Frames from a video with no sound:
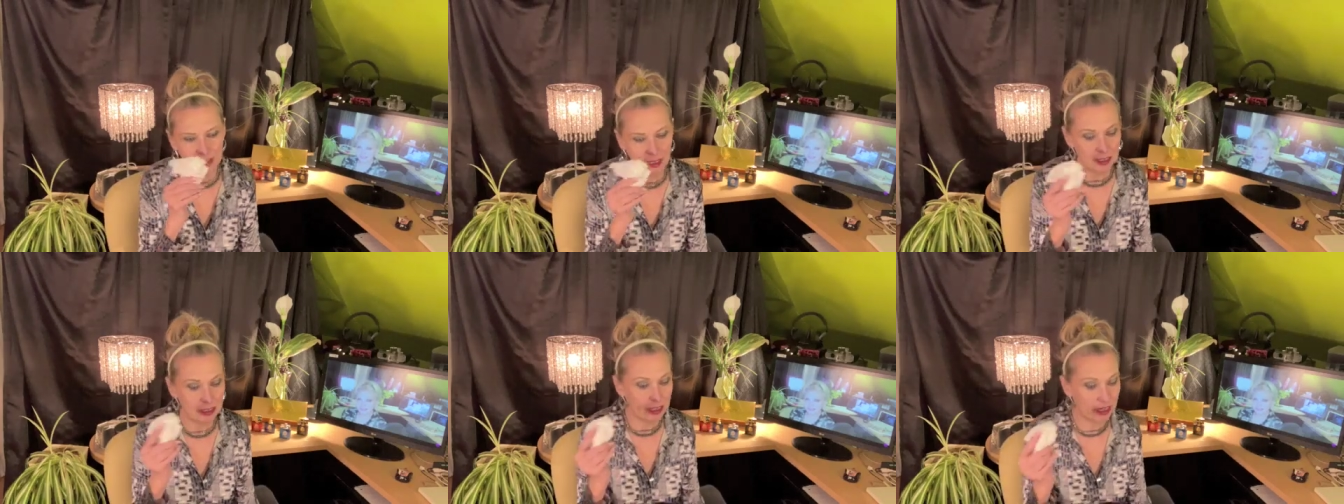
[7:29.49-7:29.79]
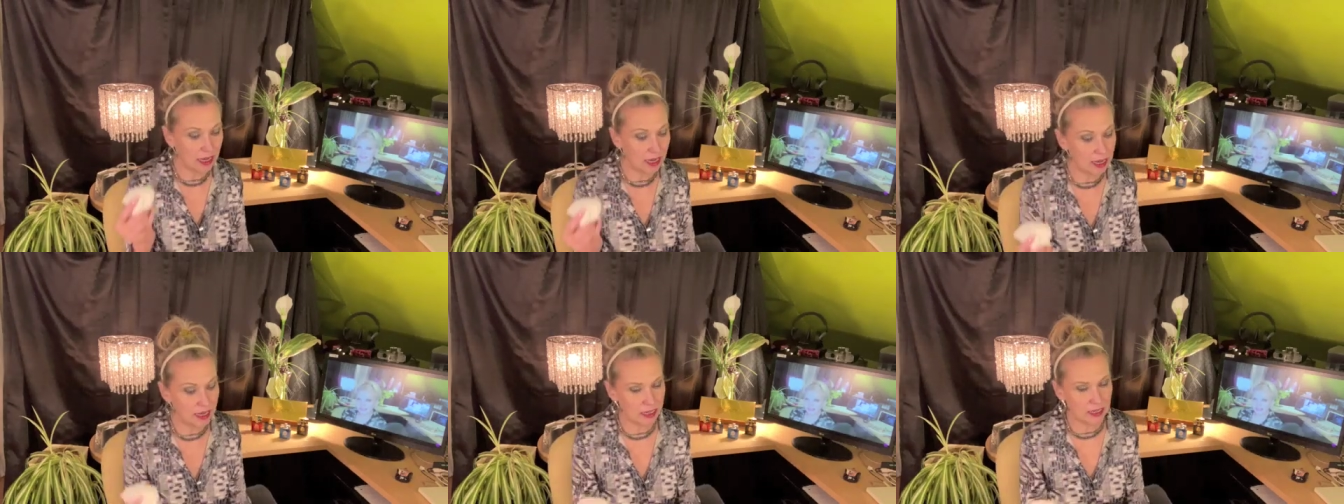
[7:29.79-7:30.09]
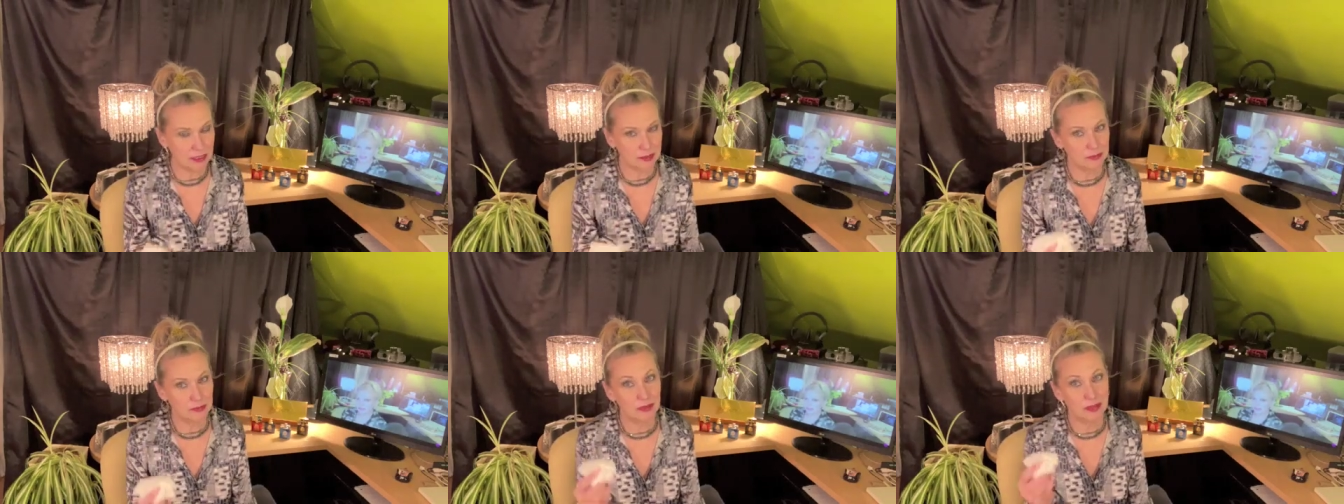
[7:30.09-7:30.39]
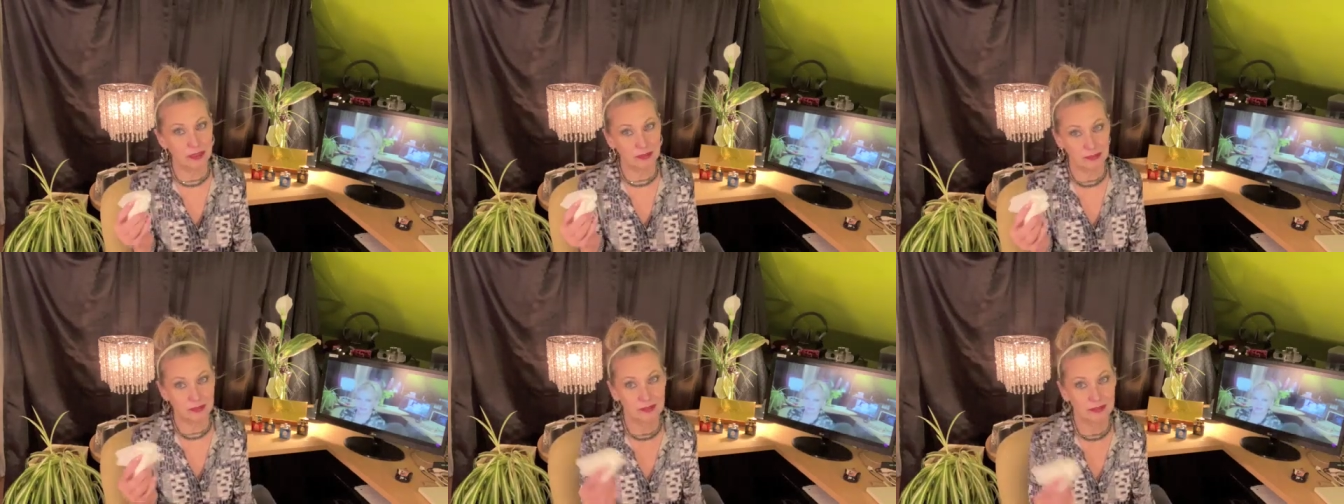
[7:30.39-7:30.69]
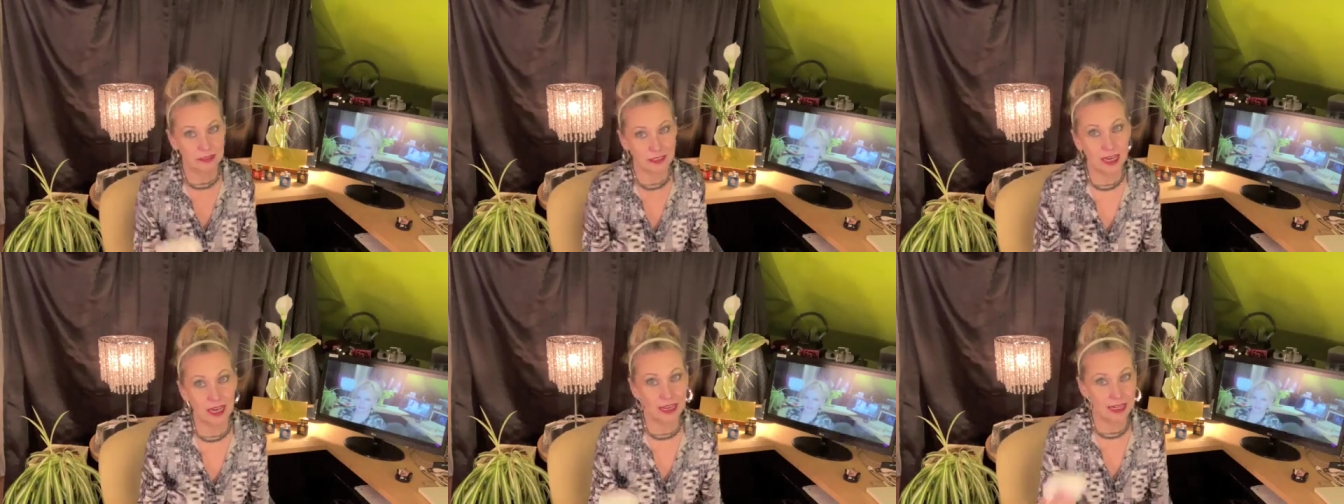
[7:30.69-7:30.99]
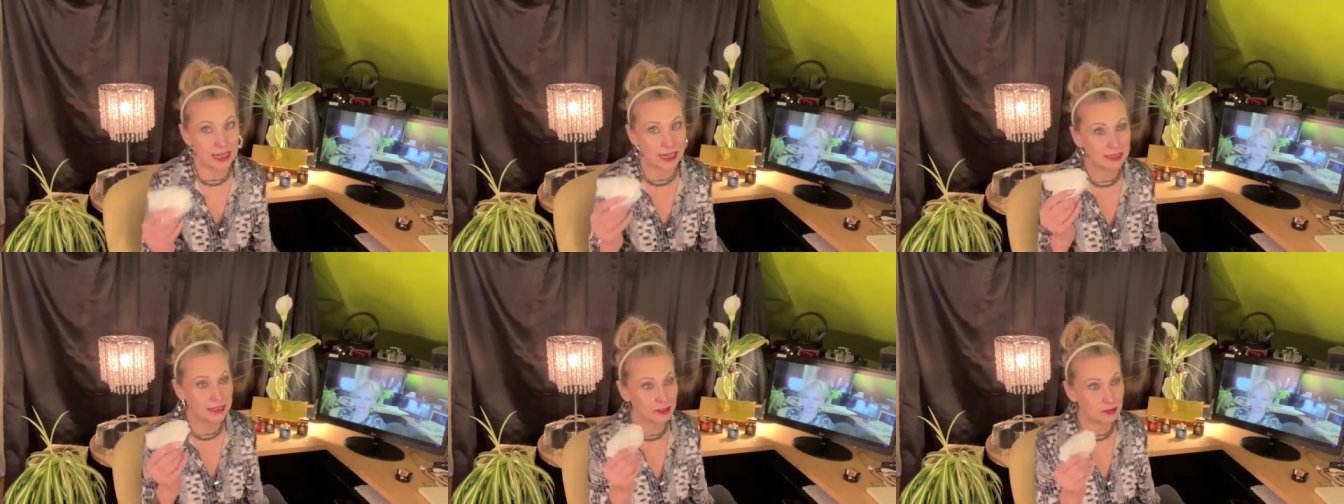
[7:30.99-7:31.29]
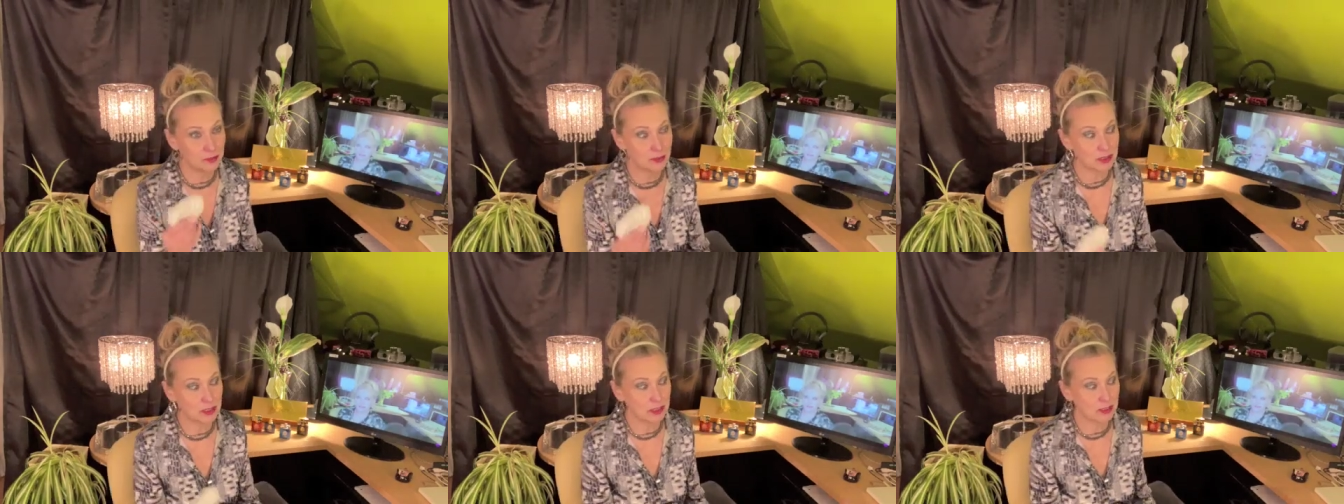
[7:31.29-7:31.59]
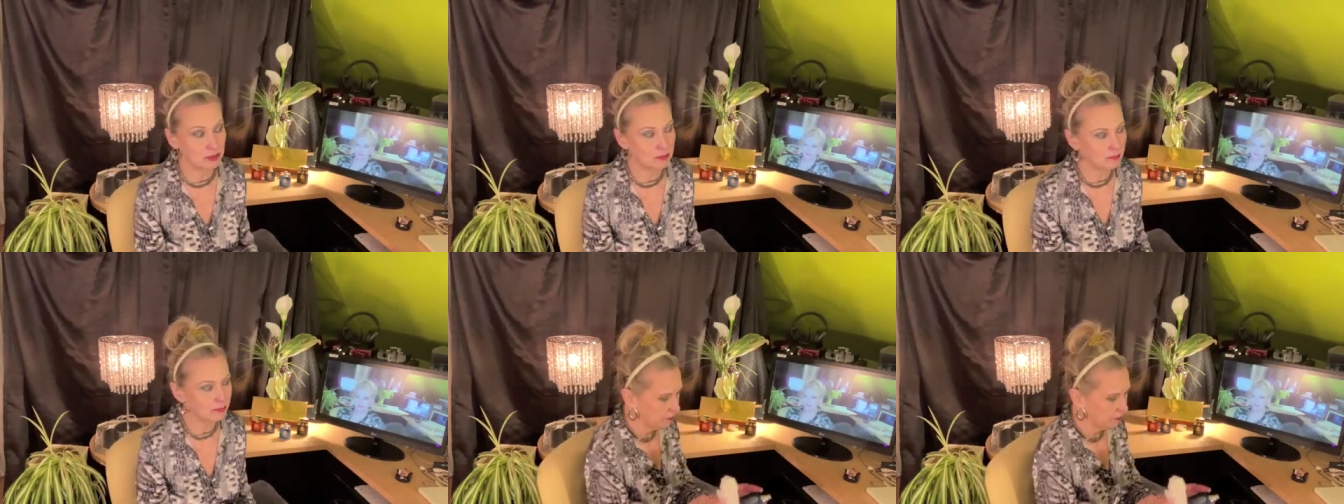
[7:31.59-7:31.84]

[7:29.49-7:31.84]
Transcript: Yeah, well, yeah, I like this one too.